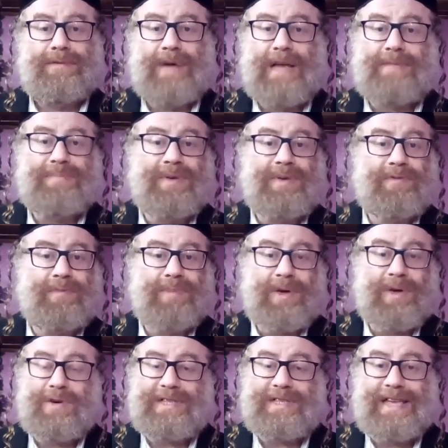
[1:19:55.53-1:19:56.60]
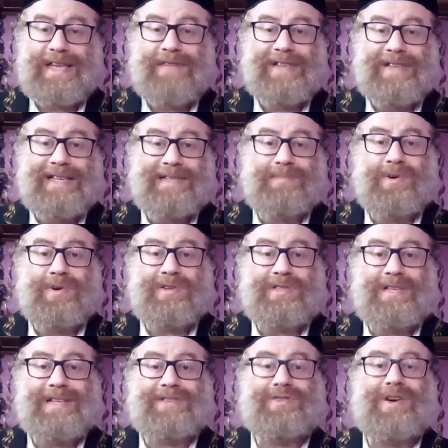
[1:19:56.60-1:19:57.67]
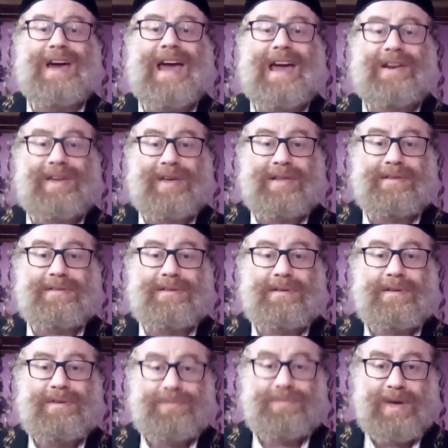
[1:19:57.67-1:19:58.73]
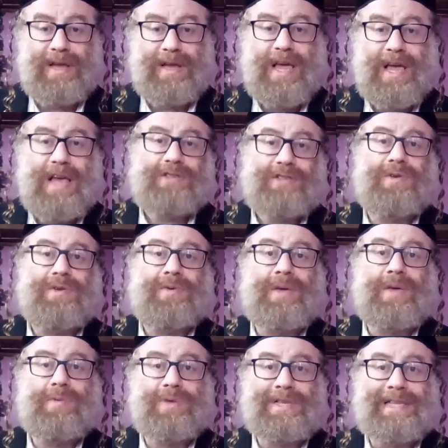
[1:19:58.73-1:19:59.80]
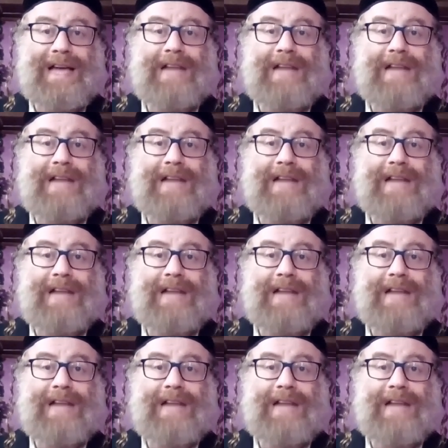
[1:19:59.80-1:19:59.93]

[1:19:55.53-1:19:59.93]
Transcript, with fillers: right? Be because if this person is so arrogant, right? So he would